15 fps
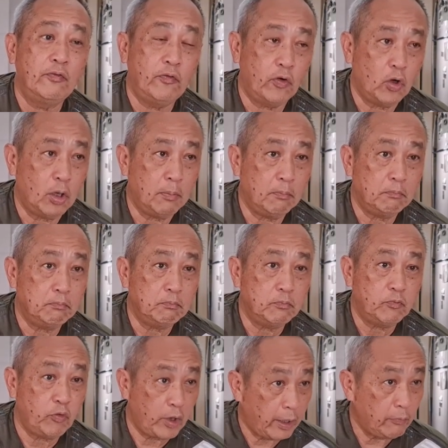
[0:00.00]
from
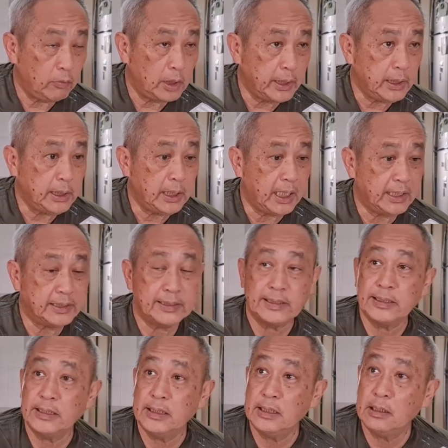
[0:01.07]
traveling and
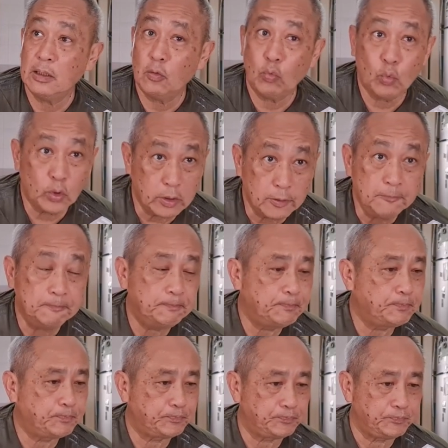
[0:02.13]
seeing the world,
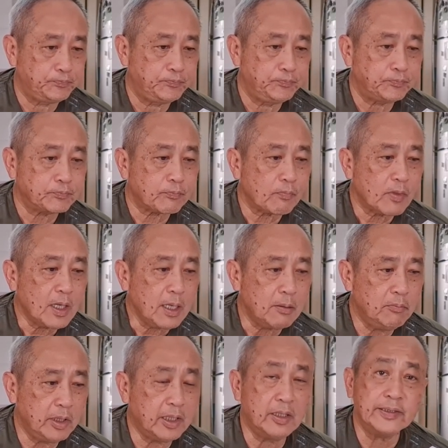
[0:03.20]

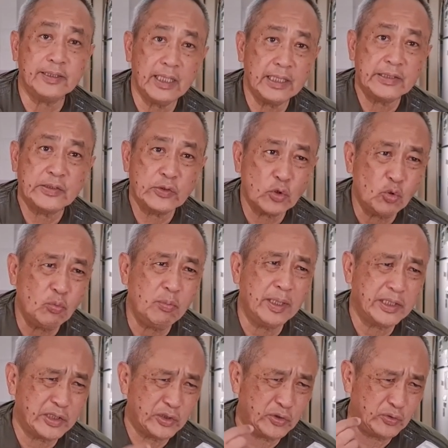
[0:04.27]
because there's so
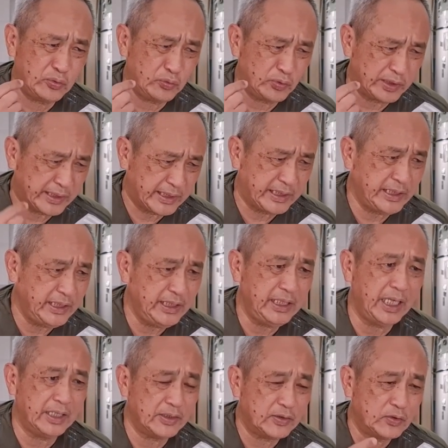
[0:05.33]
much to see
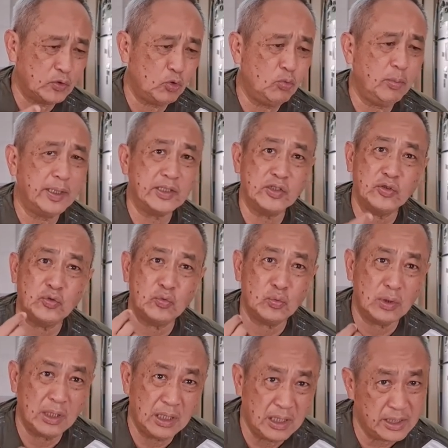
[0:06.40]
and so much to
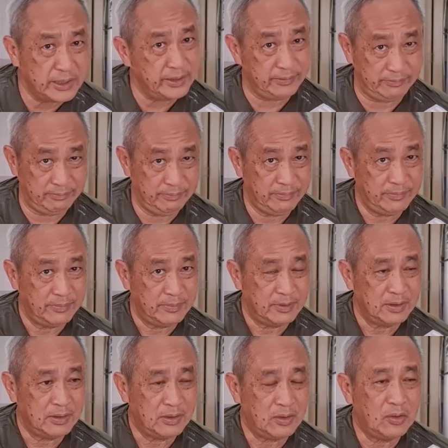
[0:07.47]
learn.
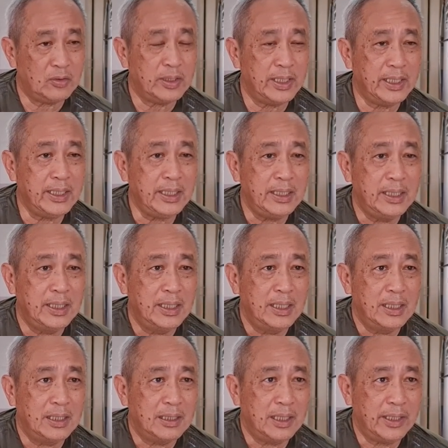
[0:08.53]
Okay,
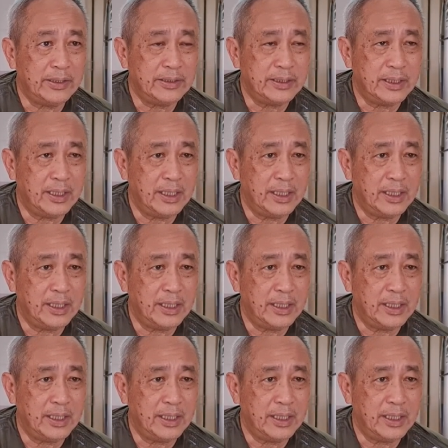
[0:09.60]
that